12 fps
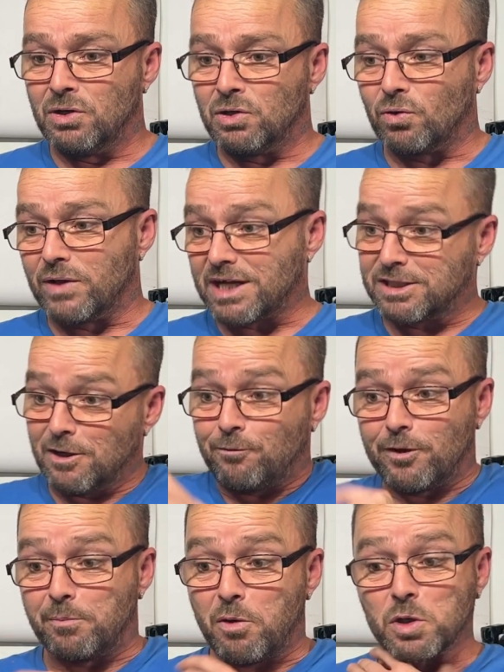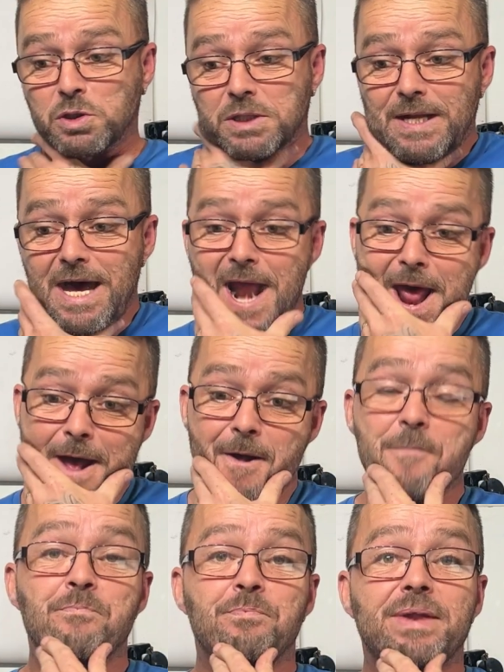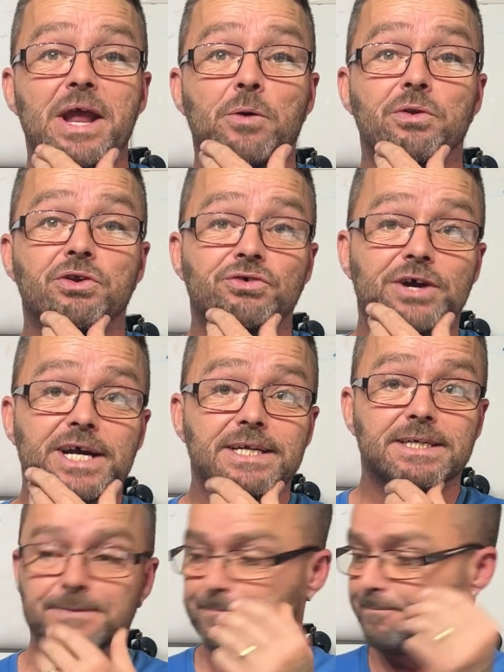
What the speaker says: So that's it for the pots and that. Now the trays.